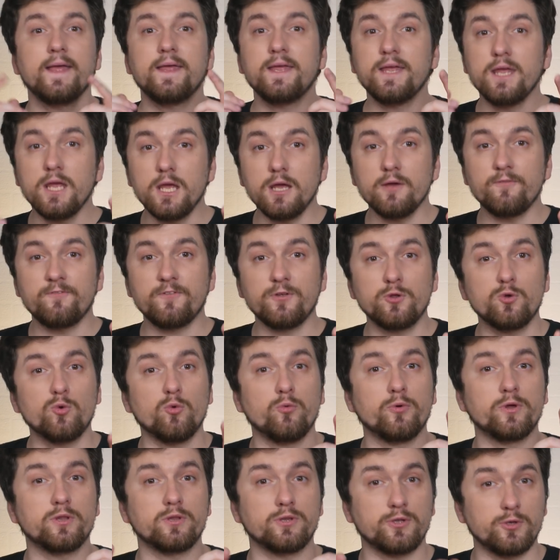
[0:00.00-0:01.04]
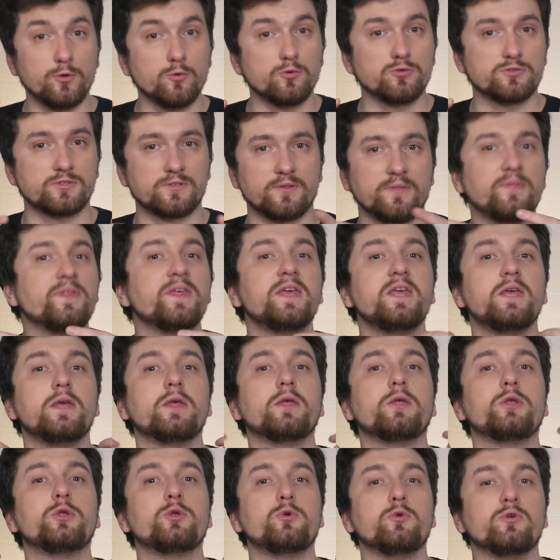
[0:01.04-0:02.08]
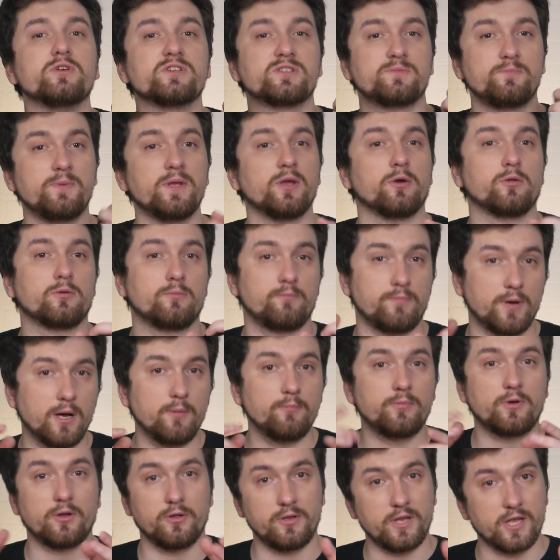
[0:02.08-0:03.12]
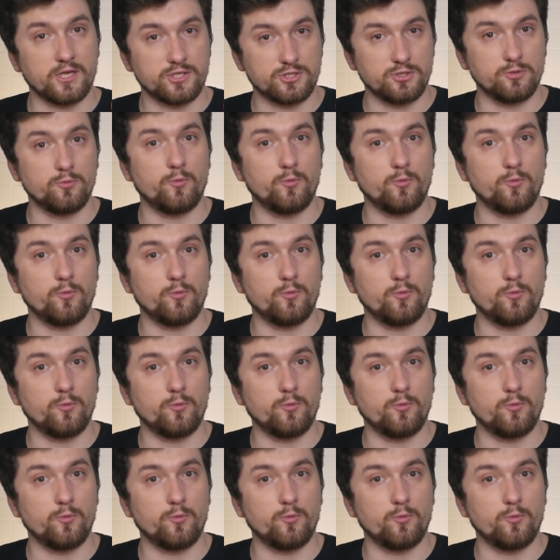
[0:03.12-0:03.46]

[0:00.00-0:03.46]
if you will use the USB on pump connection